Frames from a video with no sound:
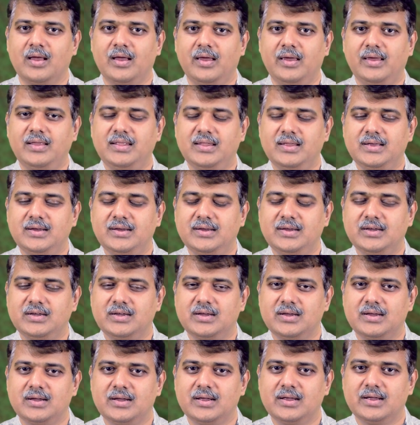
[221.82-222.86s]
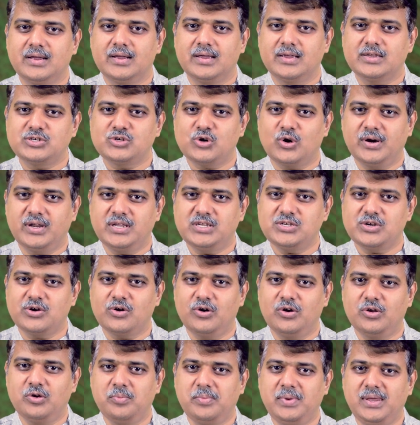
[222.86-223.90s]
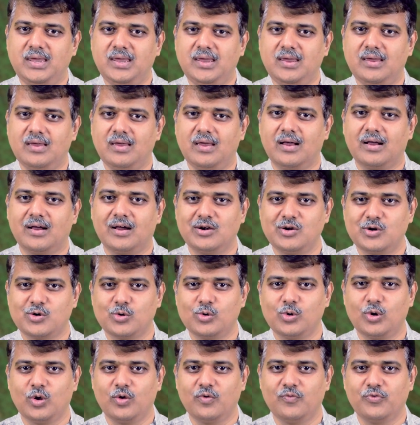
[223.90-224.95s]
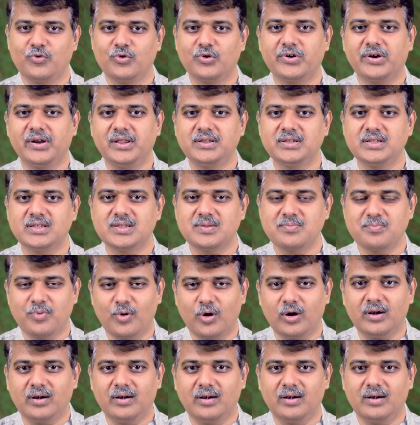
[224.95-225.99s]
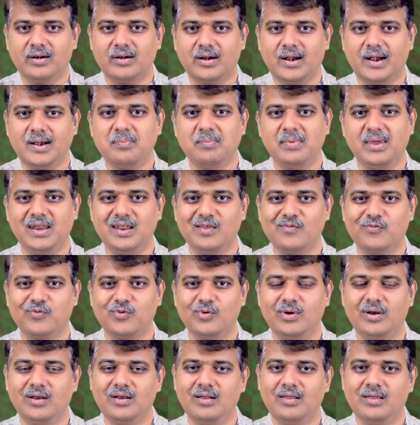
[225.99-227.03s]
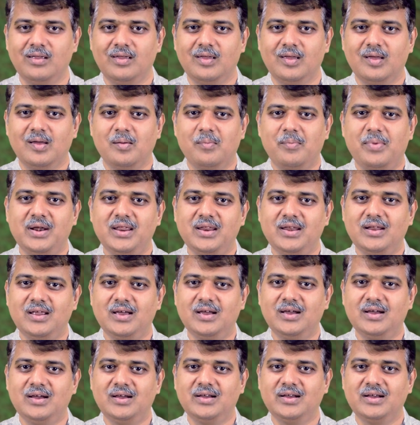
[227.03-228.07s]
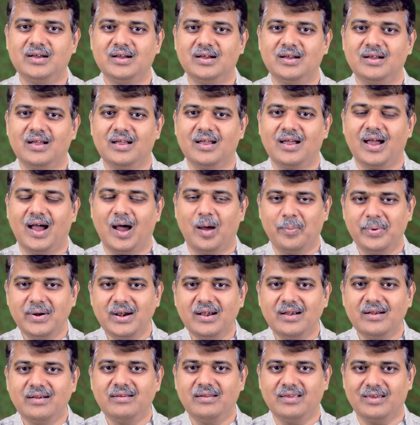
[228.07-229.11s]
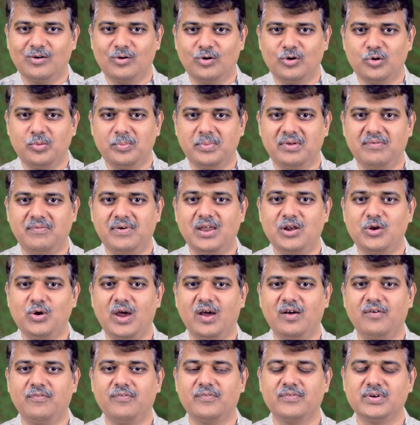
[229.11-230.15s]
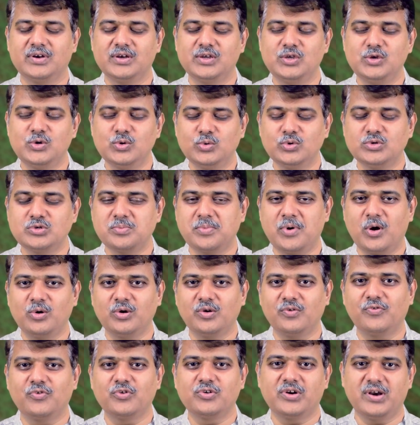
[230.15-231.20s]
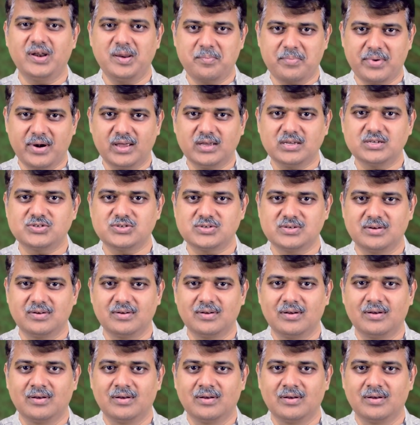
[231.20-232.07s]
In the shortage economy, control on food grains is important and meaningful, but in a abundant economy where you have huge amount of food grain production,